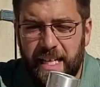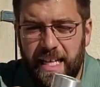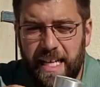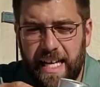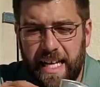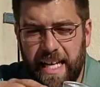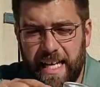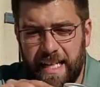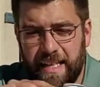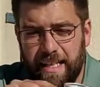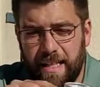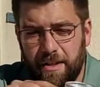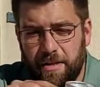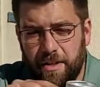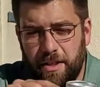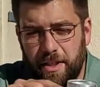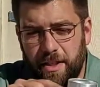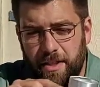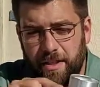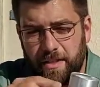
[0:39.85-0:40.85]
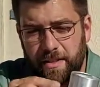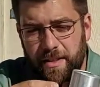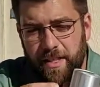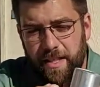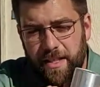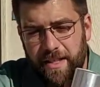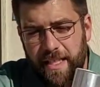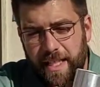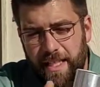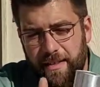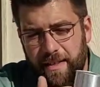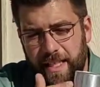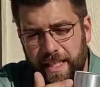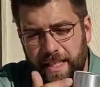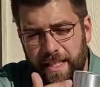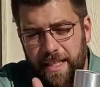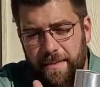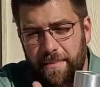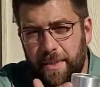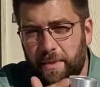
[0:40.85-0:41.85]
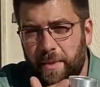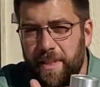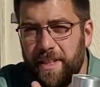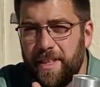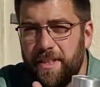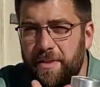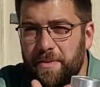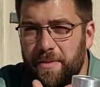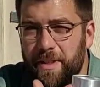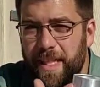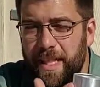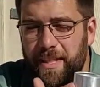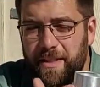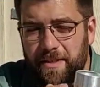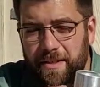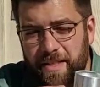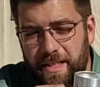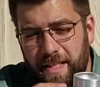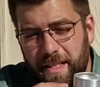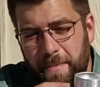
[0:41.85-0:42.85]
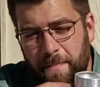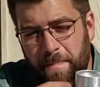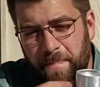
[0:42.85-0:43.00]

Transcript: and alcohol that gets in between the two layers